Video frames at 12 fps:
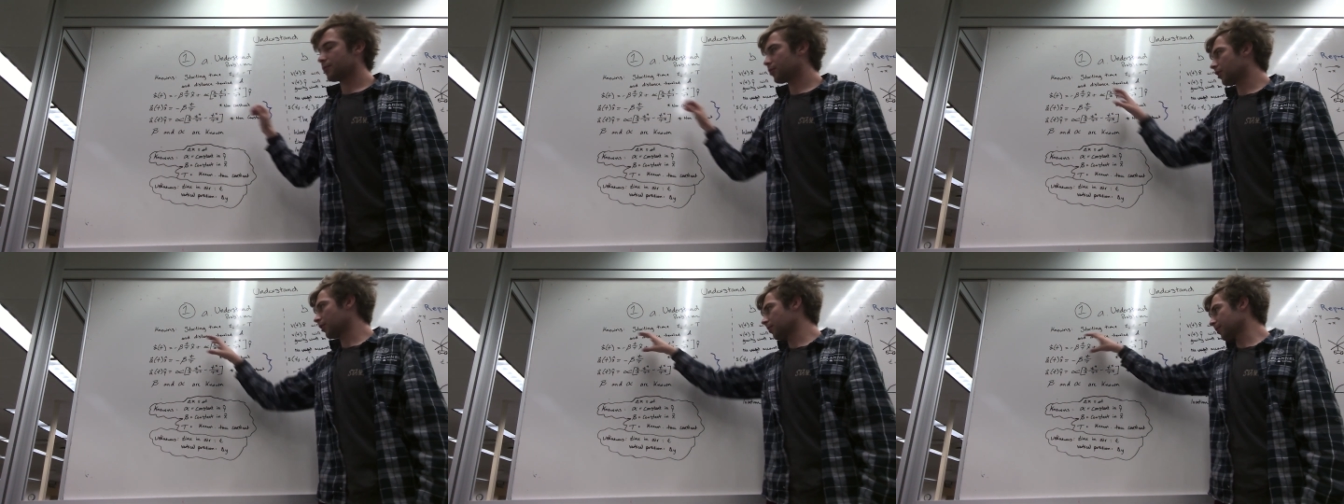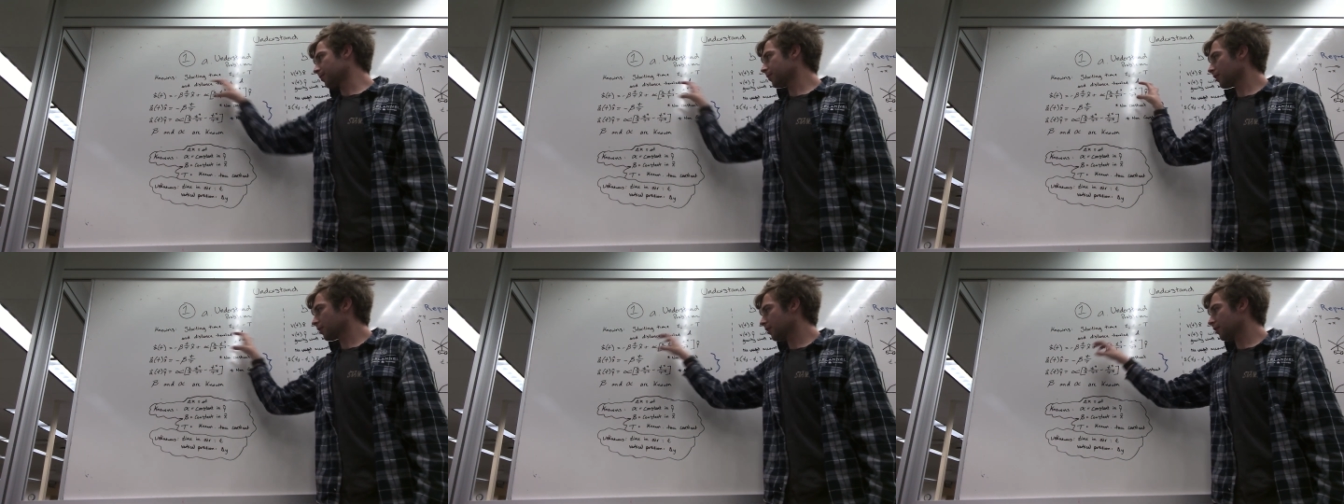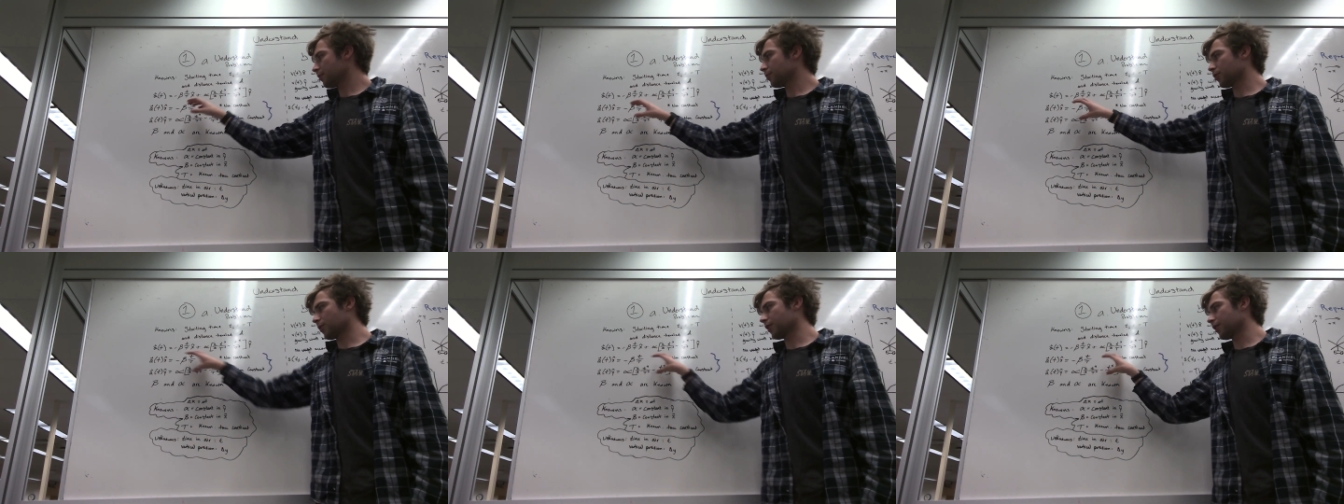problem
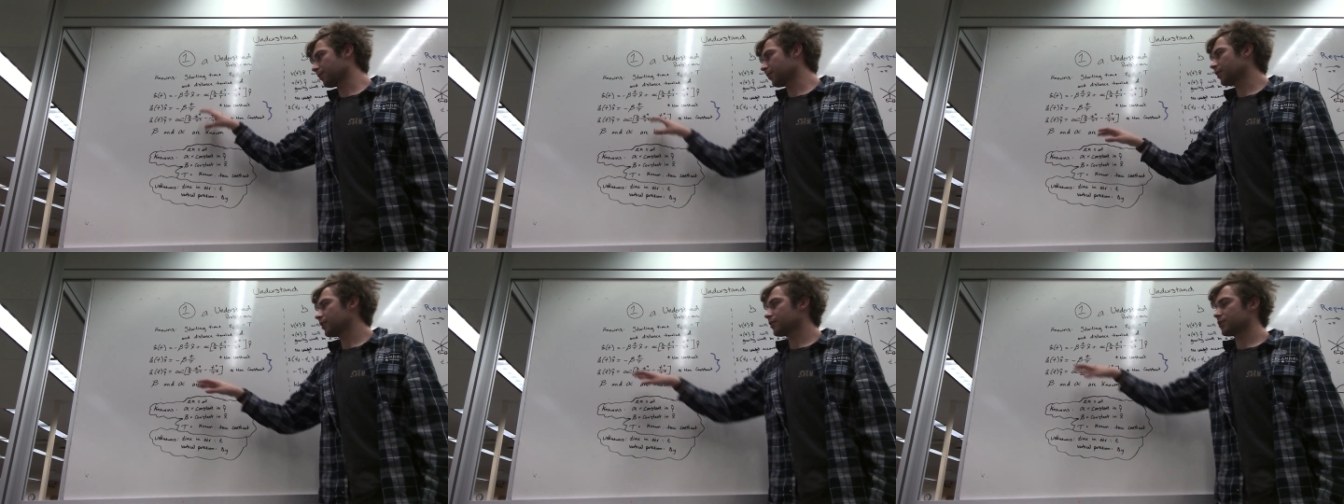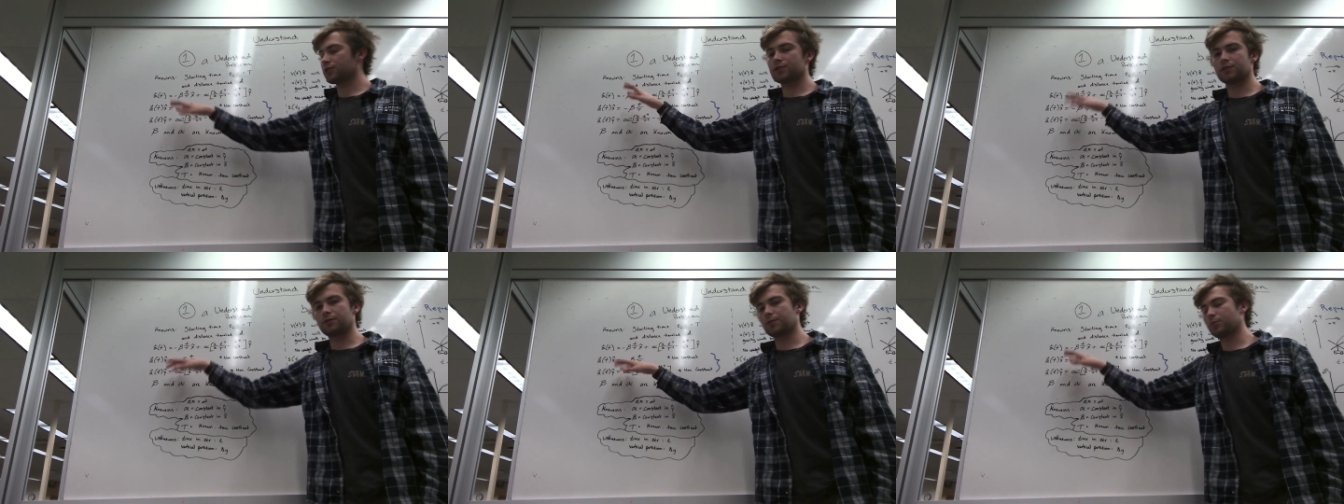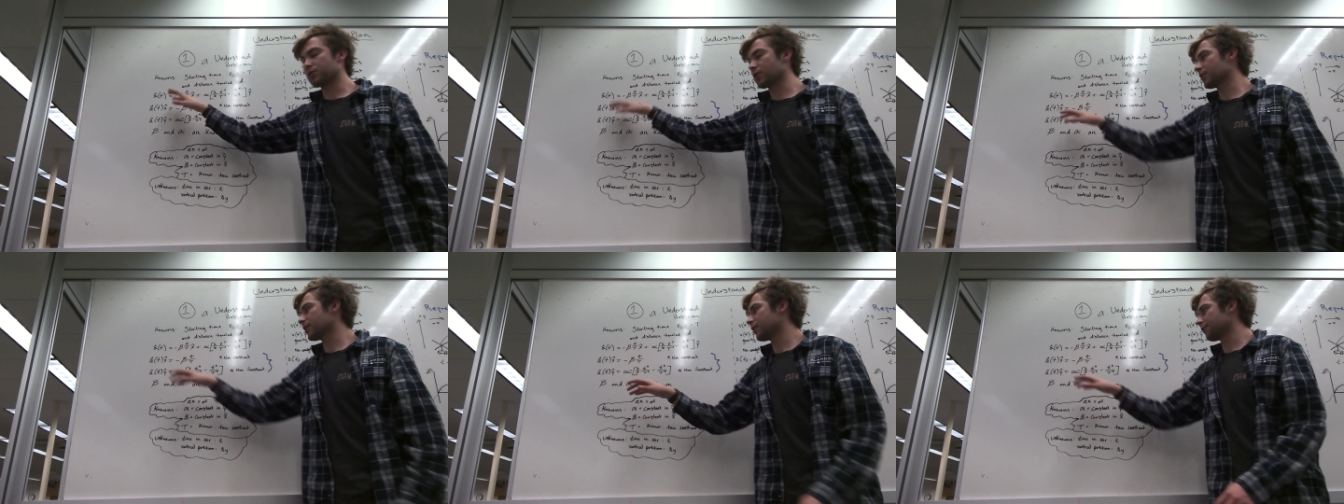broken up just to
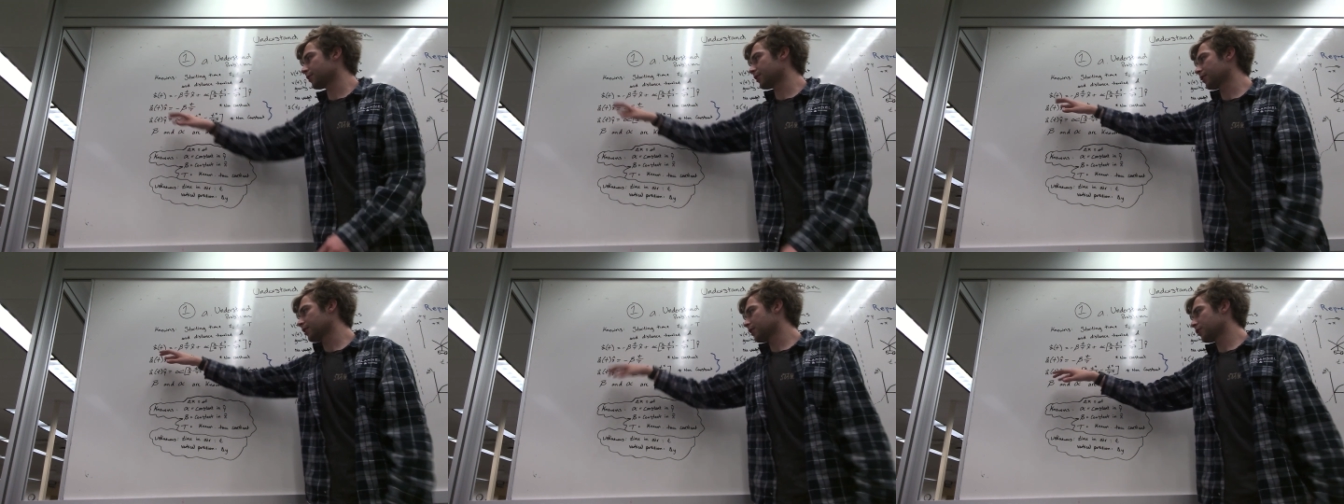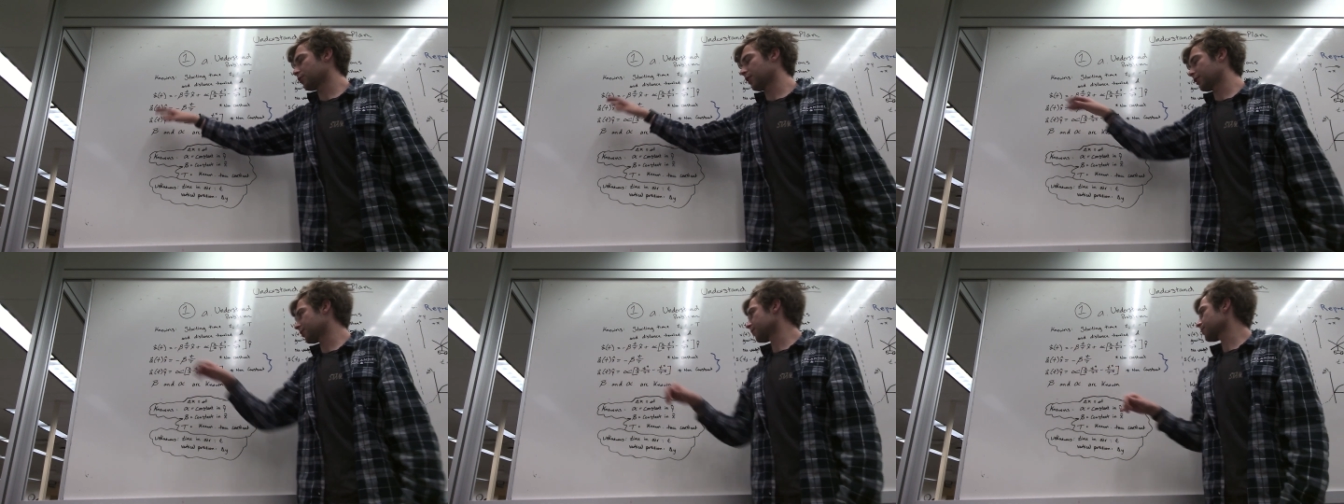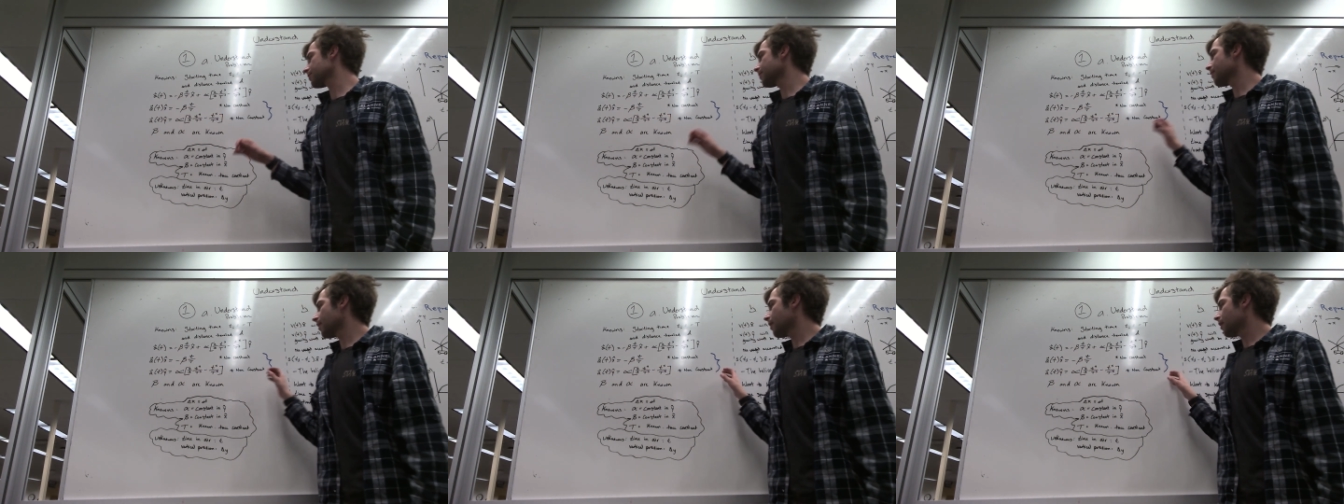represent the different directions.
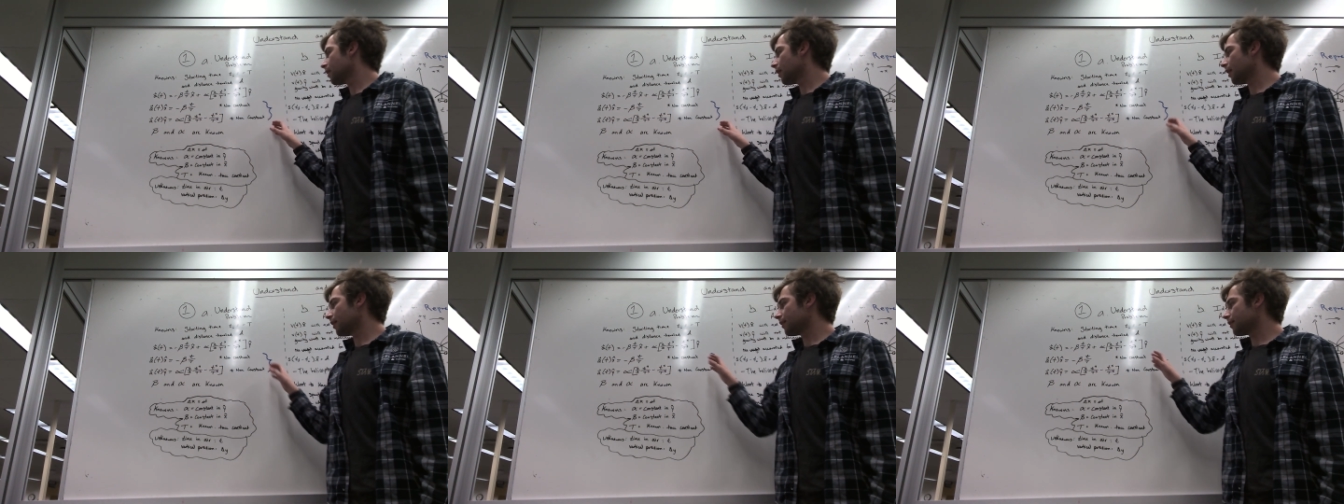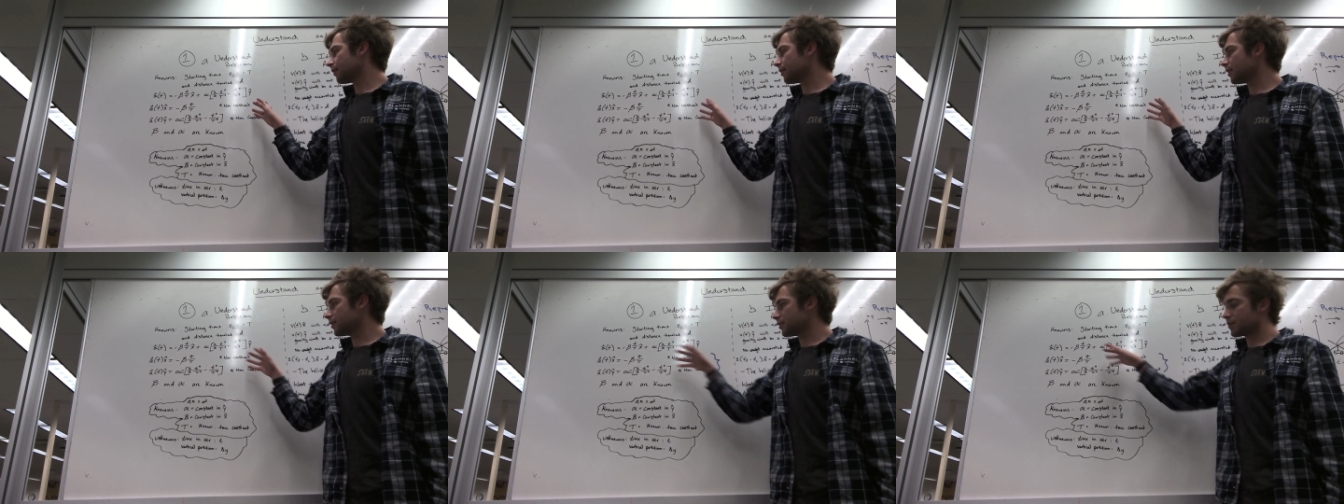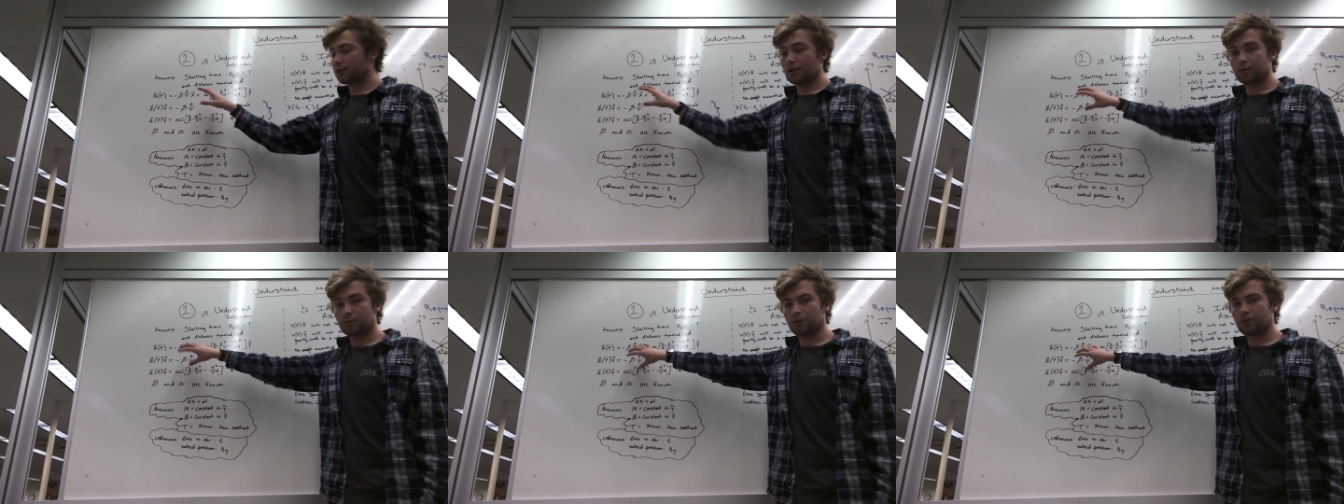And these
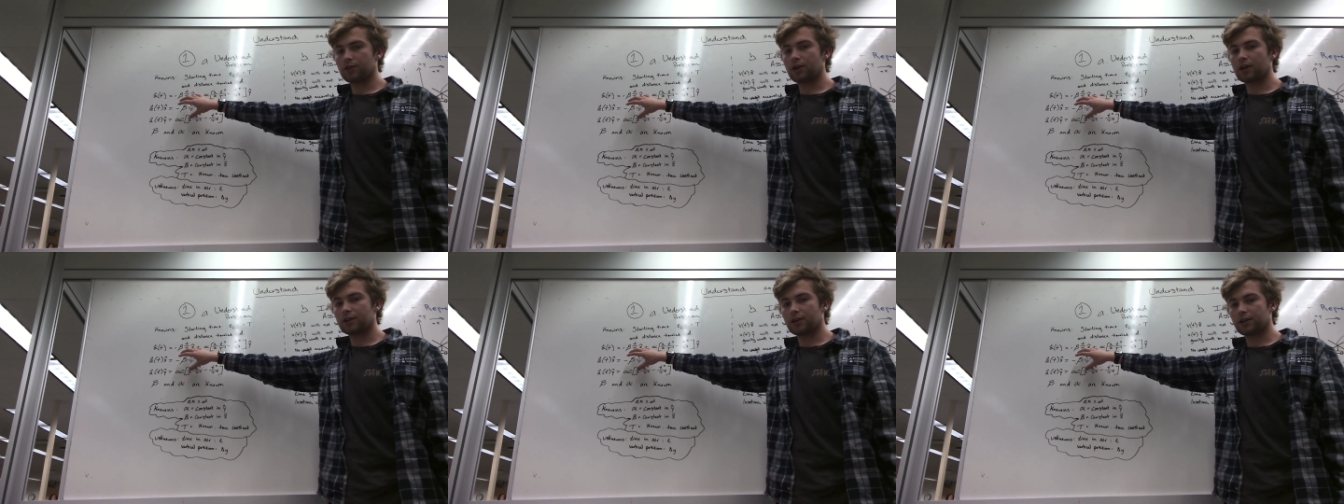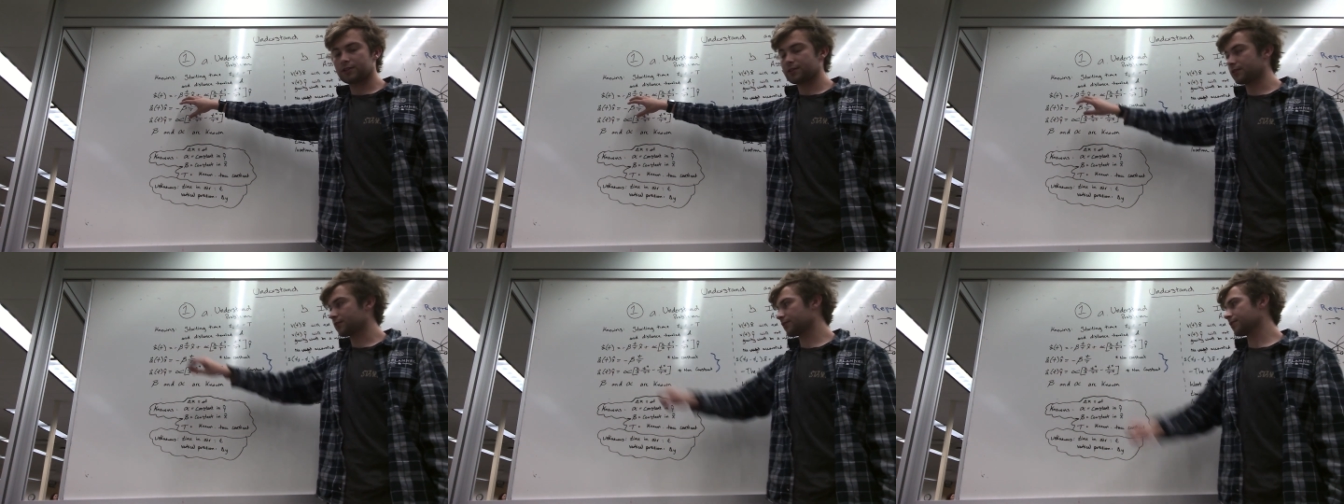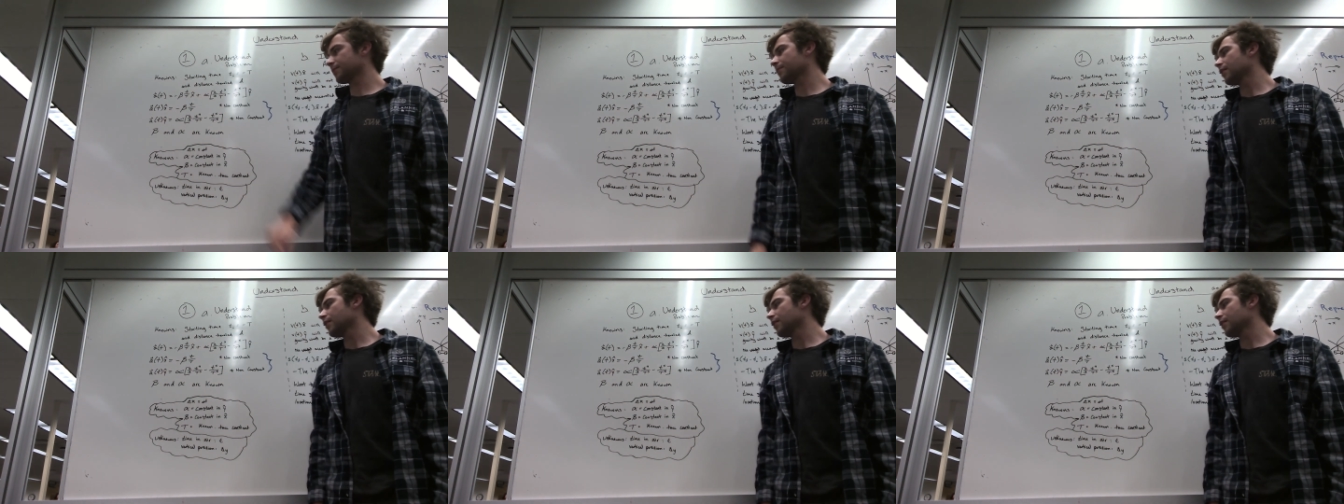are both non-constants.